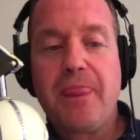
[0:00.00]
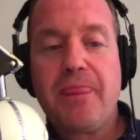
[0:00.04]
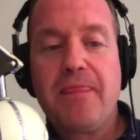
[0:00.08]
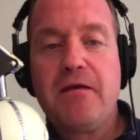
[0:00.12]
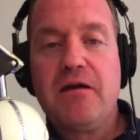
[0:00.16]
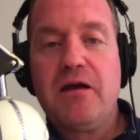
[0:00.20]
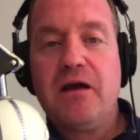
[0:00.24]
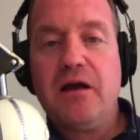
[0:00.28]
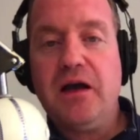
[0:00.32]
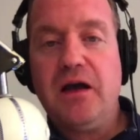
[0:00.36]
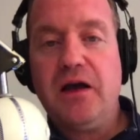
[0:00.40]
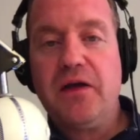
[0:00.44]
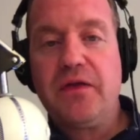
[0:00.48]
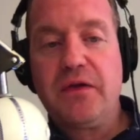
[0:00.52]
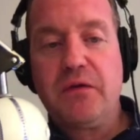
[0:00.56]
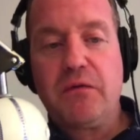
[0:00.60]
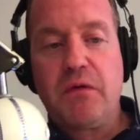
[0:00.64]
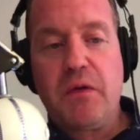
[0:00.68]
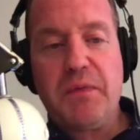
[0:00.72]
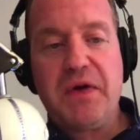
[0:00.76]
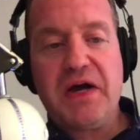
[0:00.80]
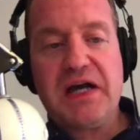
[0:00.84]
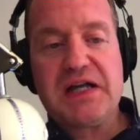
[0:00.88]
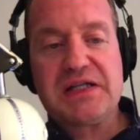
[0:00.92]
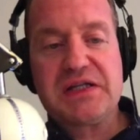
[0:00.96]
the
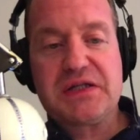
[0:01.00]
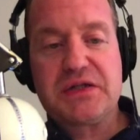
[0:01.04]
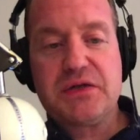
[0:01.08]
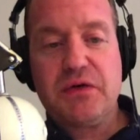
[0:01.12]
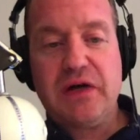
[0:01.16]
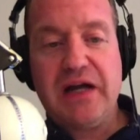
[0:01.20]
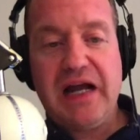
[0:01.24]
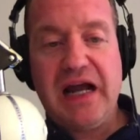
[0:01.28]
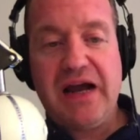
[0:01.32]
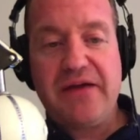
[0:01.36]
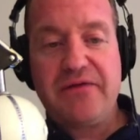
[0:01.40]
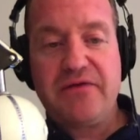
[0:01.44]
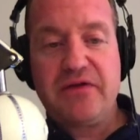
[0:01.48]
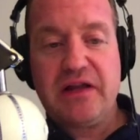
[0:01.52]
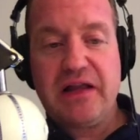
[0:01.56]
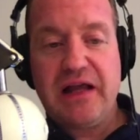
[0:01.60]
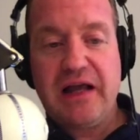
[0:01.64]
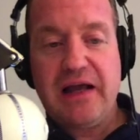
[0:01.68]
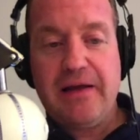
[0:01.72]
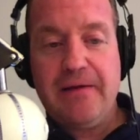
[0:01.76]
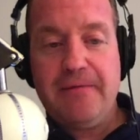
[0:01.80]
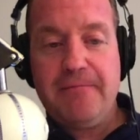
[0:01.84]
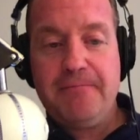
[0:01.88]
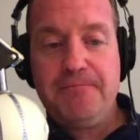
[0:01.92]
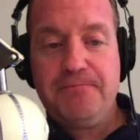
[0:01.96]
repository after
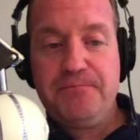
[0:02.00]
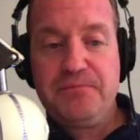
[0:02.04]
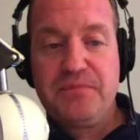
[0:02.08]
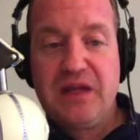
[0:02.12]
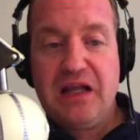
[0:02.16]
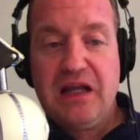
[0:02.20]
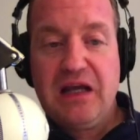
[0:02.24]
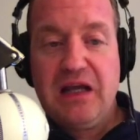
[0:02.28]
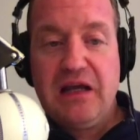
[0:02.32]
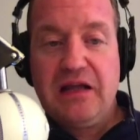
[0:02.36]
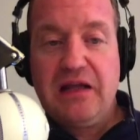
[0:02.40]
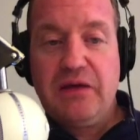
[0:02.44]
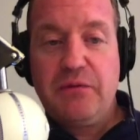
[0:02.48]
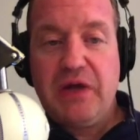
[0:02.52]
that. And